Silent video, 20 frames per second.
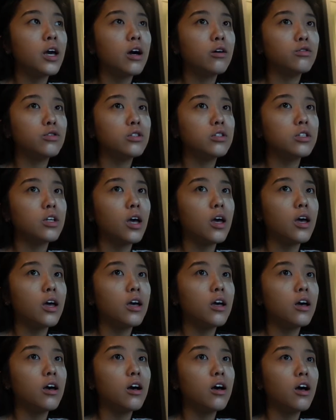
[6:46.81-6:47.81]
I was
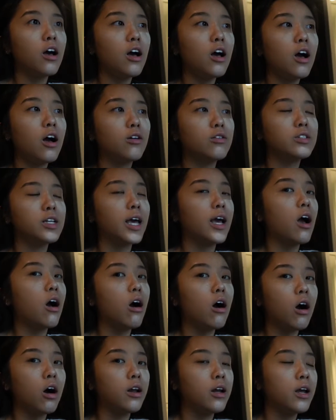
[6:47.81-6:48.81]
like
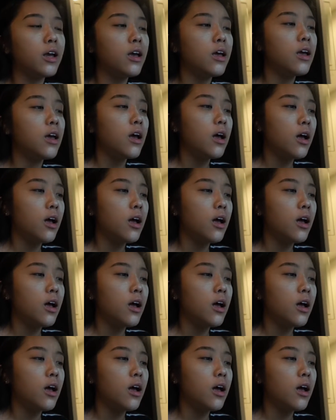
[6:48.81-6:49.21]
on it.